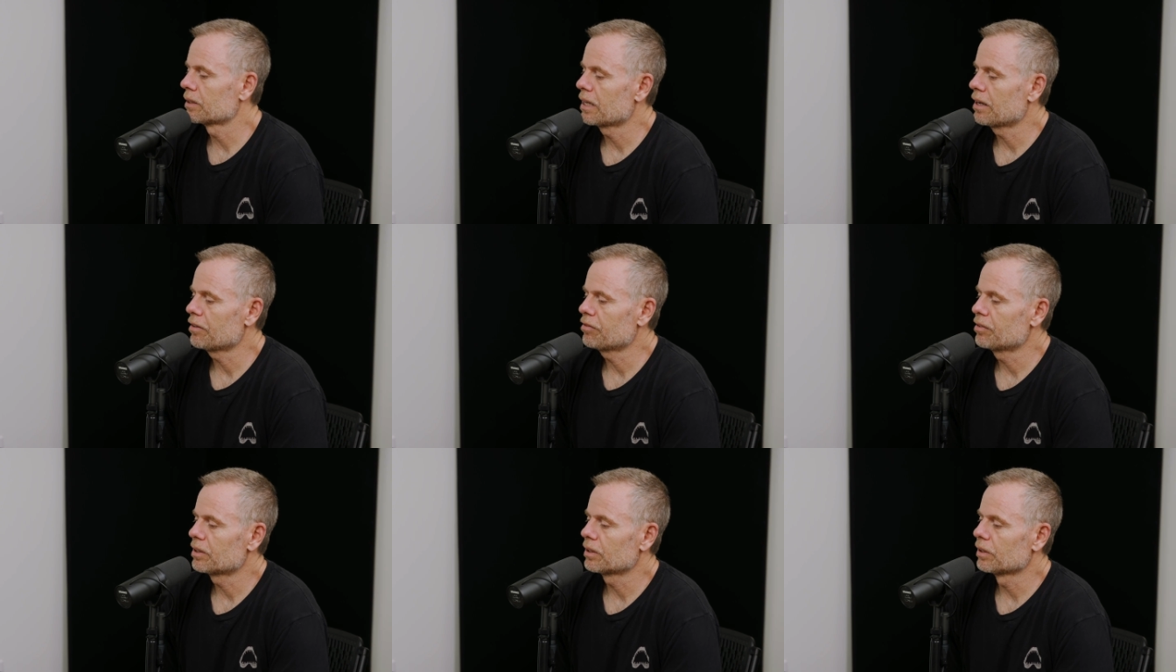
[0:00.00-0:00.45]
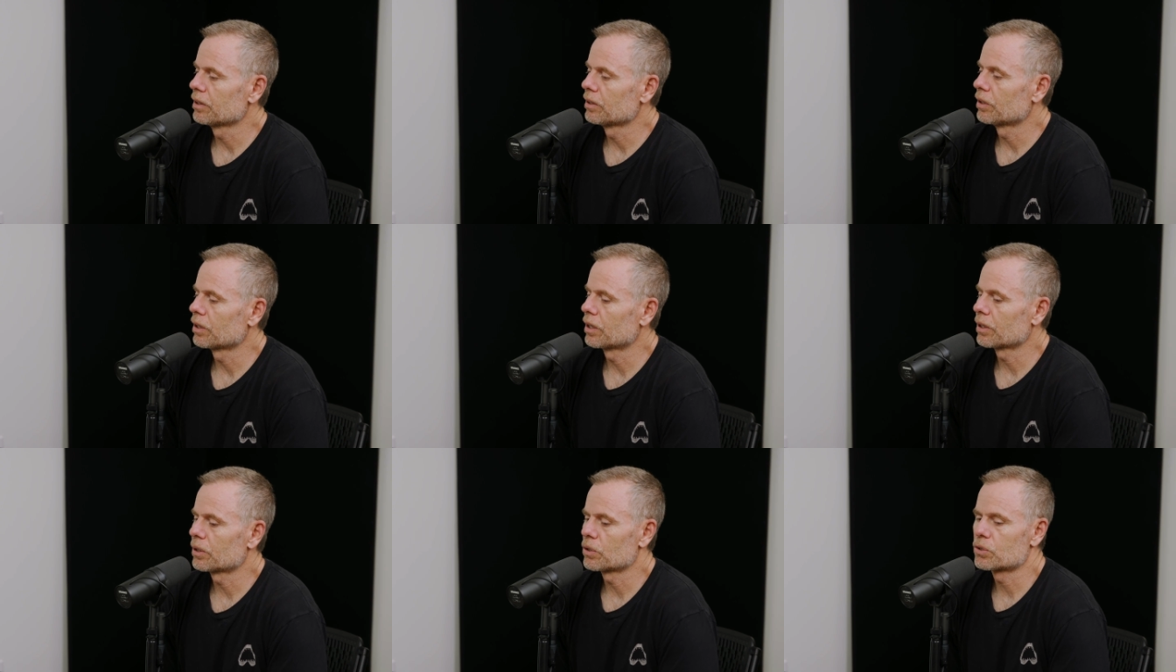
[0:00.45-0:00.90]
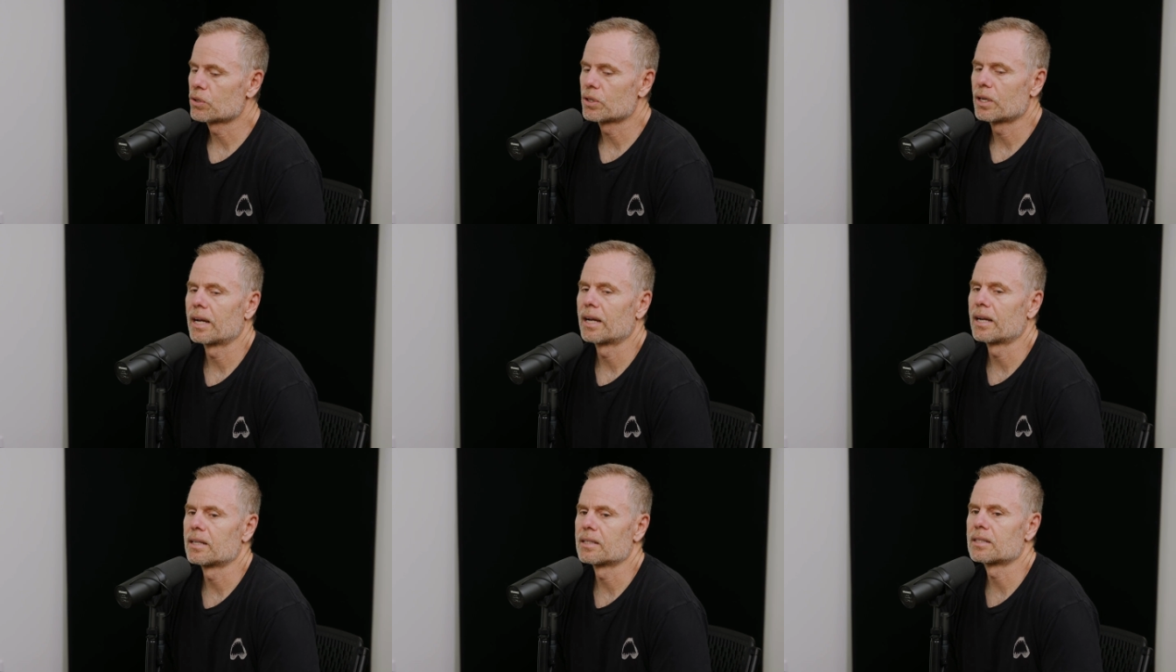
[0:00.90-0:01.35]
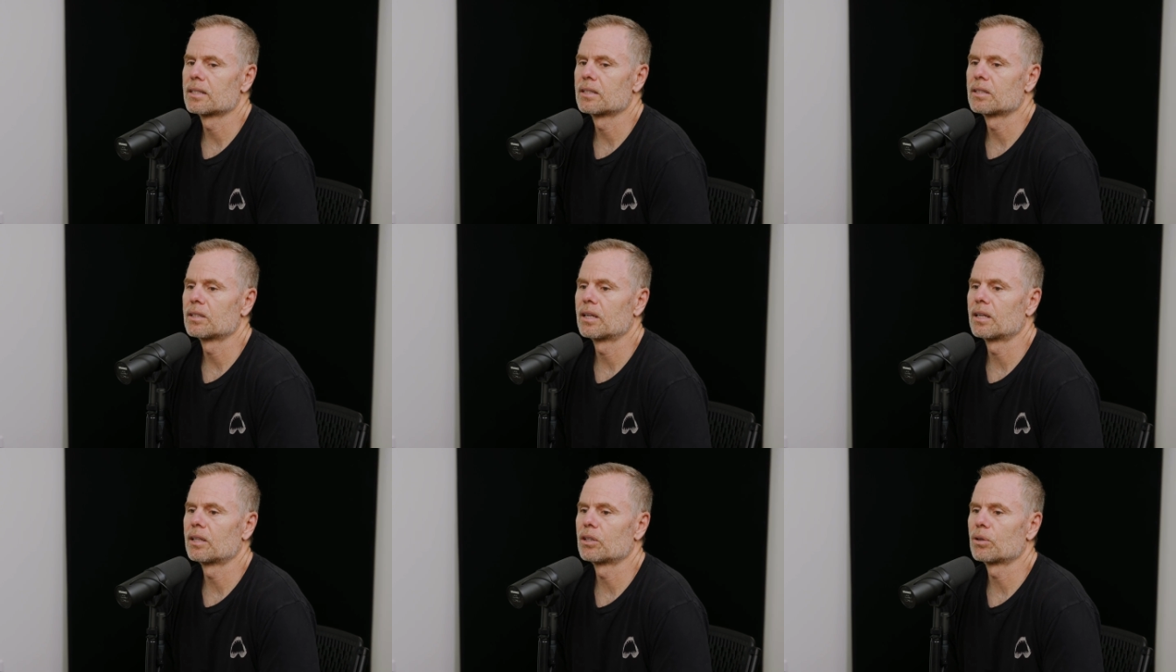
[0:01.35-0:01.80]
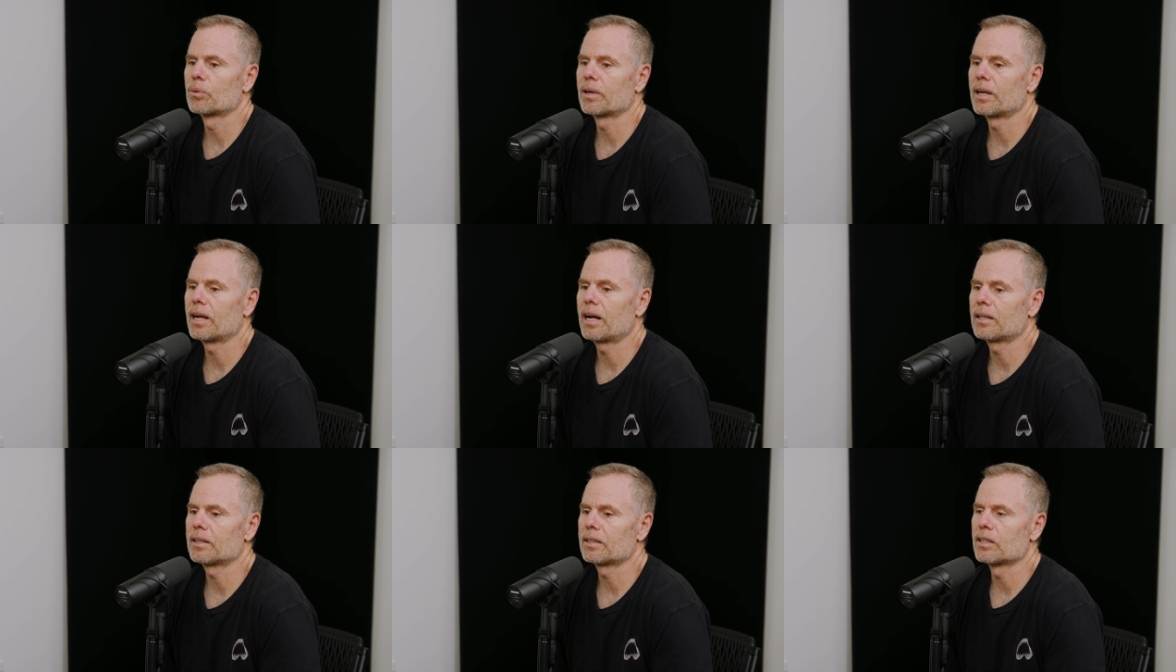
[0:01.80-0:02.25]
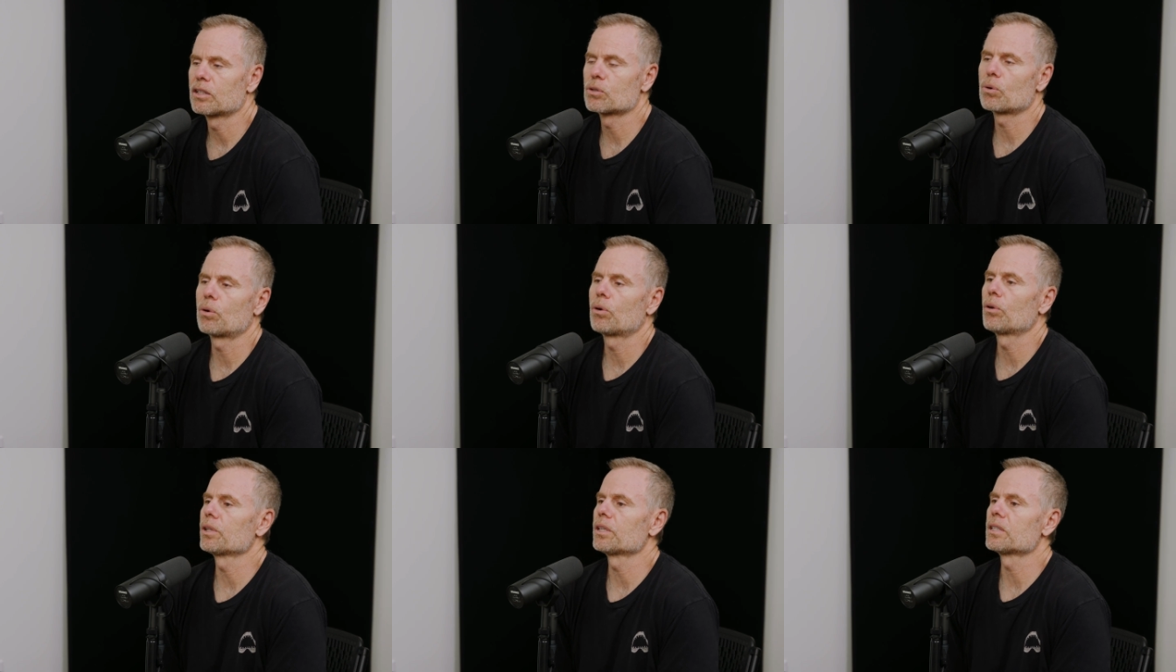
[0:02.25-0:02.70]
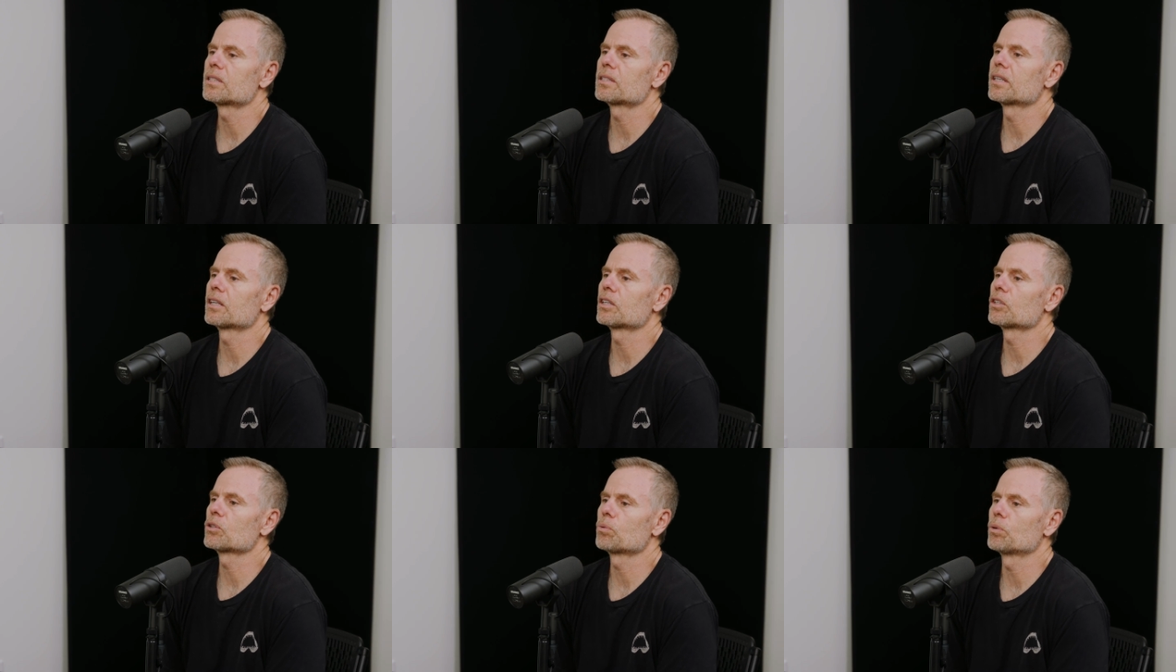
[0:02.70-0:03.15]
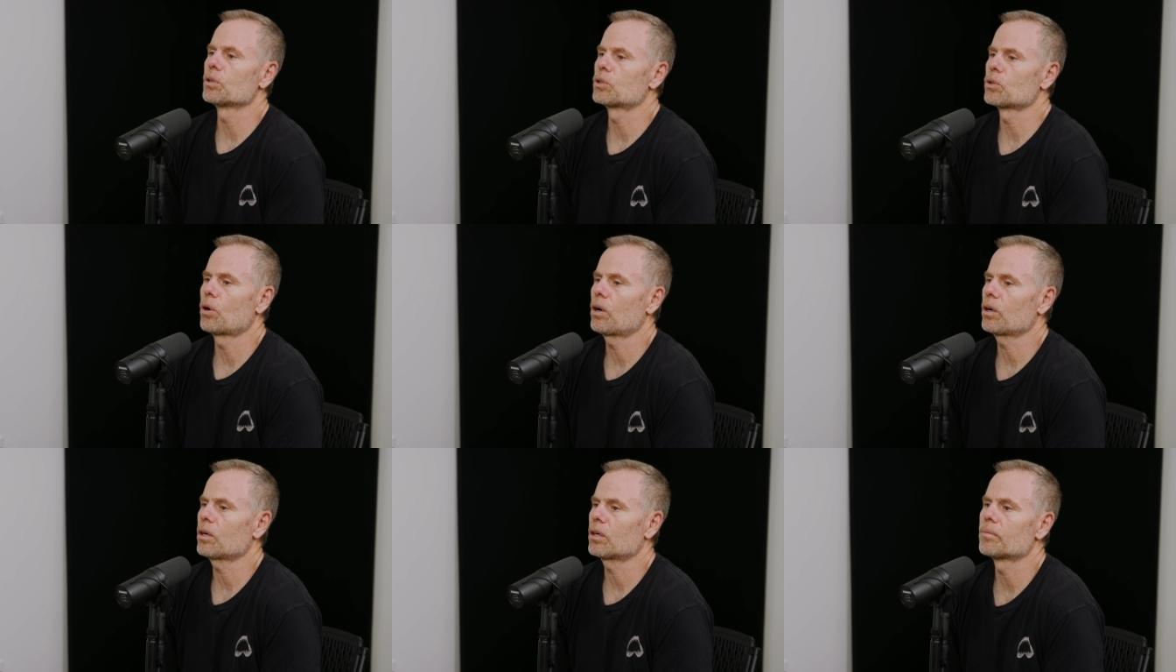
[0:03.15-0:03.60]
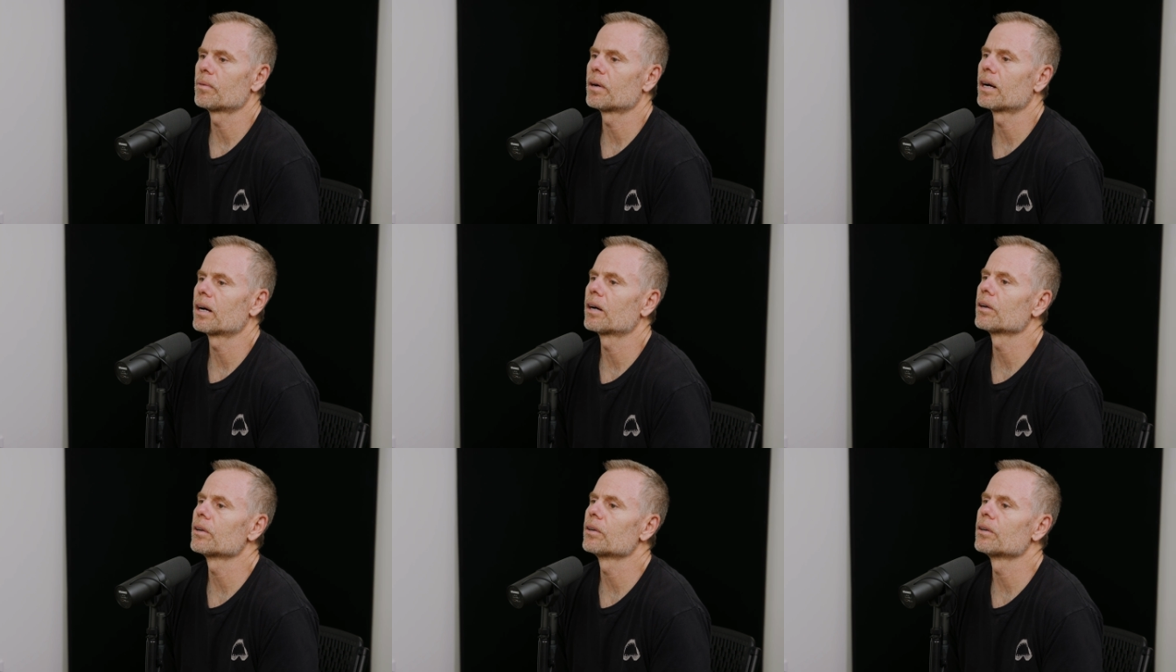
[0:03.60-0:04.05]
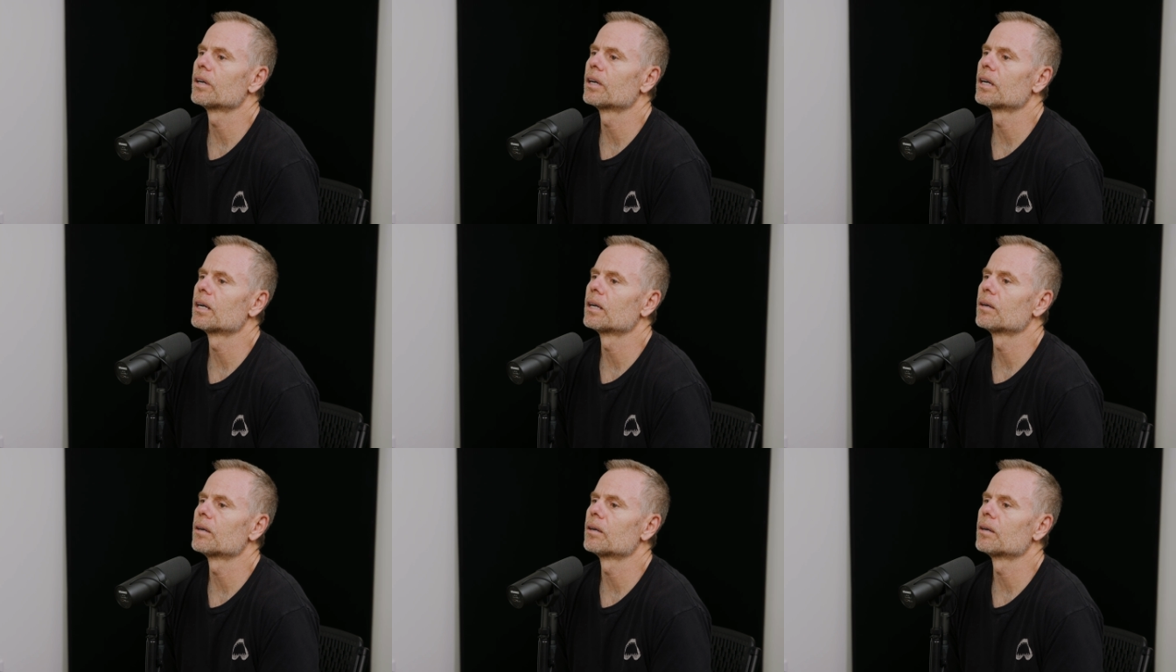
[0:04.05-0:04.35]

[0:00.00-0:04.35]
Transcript: definitely look at the science. And the reality is all these things we talk about,